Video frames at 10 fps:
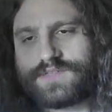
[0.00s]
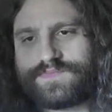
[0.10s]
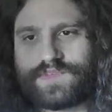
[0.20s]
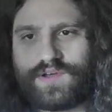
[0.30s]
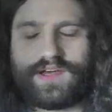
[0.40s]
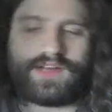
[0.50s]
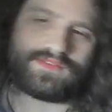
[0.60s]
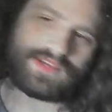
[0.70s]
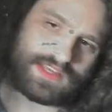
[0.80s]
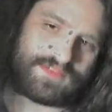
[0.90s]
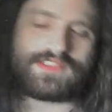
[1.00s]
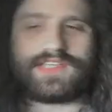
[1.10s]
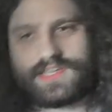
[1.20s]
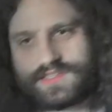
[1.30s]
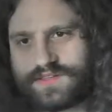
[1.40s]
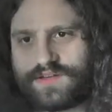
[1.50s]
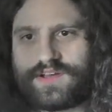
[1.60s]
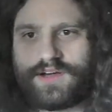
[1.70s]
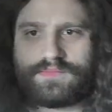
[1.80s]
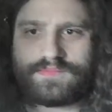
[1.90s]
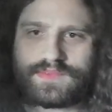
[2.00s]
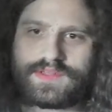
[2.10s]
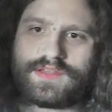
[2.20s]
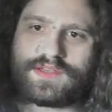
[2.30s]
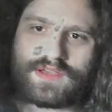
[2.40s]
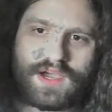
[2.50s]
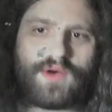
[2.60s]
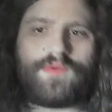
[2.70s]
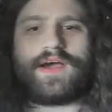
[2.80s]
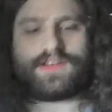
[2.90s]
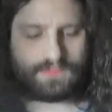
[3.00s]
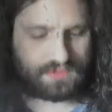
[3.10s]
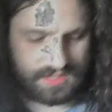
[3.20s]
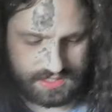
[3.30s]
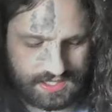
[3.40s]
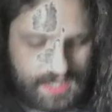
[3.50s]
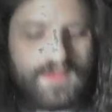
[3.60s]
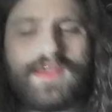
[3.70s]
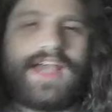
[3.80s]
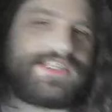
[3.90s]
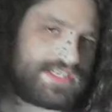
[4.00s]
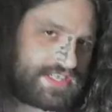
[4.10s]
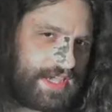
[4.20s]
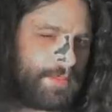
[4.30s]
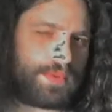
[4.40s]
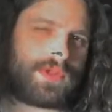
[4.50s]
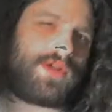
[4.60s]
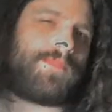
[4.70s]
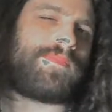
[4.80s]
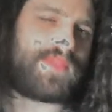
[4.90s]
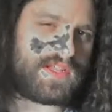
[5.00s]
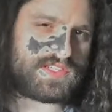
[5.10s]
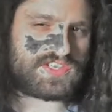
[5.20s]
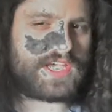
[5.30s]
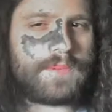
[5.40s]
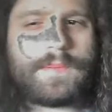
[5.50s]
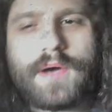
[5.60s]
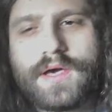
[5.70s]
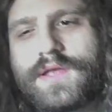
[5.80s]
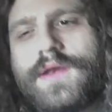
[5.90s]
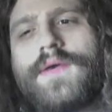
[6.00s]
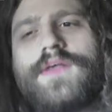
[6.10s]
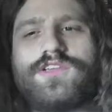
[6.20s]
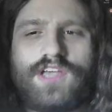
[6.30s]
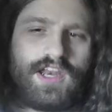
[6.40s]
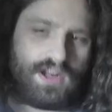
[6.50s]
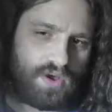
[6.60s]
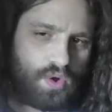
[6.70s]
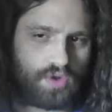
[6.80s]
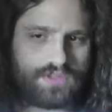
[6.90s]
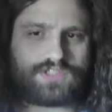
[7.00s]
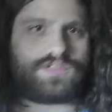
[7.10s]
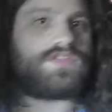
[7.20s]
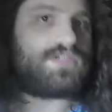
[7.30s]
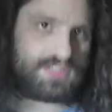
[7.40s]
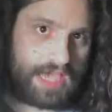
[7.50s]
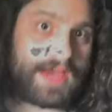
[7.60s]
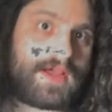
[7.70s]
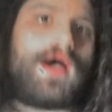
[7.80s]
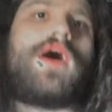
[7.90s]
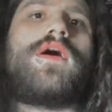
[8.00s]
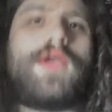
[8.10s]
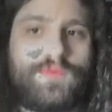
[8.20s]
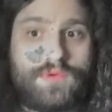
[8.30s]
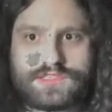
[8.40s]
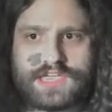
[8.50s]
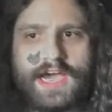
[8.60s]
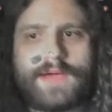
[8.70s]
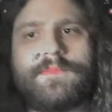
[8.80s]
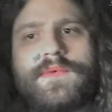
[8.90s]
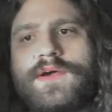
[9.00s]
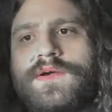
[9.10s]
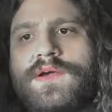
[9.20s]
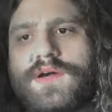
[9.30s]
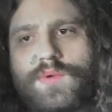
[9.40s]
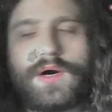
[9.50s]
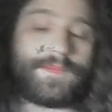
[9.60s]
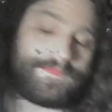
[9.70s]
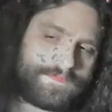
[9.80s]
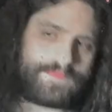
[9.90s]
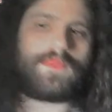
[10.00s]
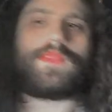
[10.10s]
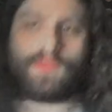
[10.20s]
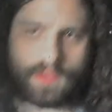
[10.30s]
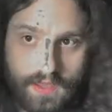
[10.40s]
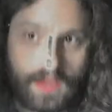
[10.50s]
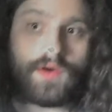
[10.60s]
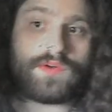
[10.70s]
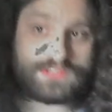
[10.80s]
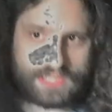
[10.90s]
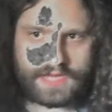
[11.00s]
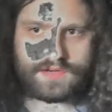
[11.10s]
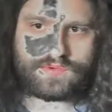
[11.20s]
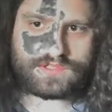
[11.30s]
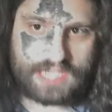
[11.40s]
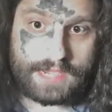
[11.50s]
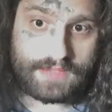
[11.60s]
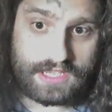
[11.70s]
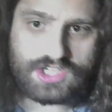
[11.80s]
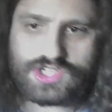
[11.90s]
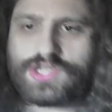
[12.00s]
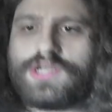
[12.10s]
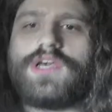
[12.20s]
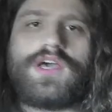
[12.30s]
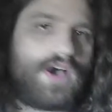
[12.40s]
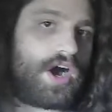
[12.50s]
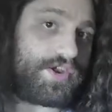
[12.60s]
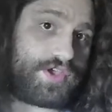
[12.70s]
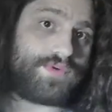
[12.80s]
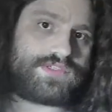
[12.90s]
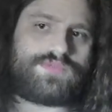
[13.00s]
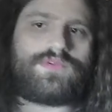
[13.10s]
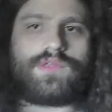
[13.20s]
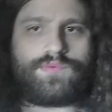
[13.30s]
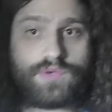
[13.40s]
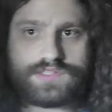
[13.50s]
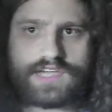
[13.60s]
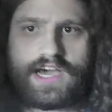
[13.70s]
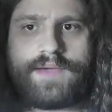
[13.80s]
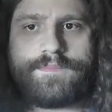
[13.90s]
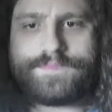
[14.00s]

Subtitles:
Hold on, gotta give it a second to load up. Oh, I double clicked it. It's a sampler. It's a sample plugin, and it holds data in real time. Well, it holds data in real time ish. Audio isn't really real time.